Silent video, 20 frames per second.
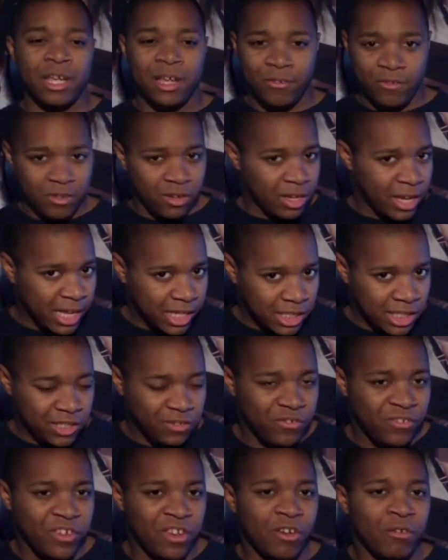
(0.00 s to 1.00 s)
If you like
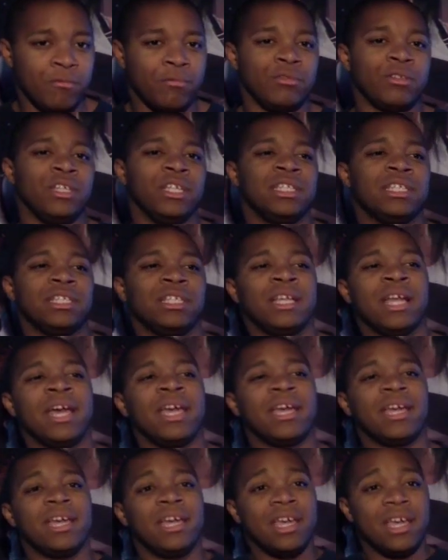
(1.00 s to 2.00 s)
this video, please
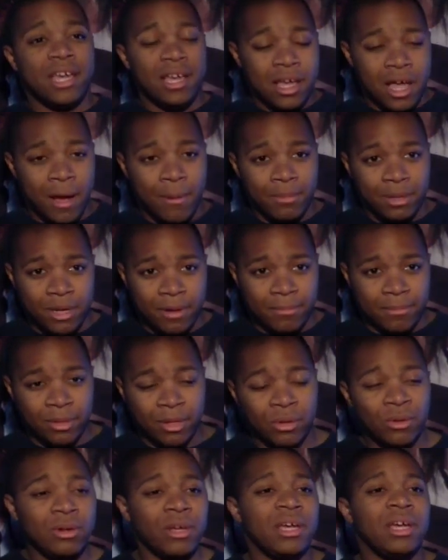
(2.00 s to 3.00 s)
like, comment down
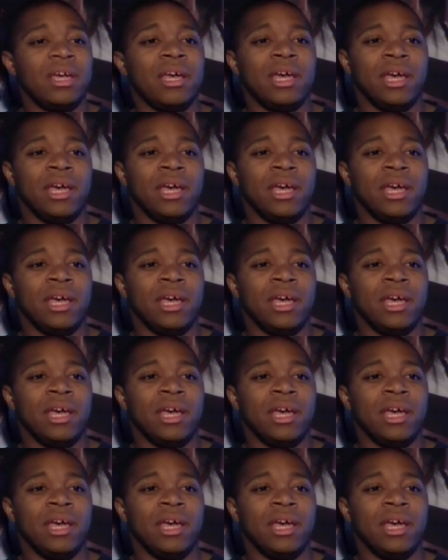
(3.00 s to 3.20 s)
below,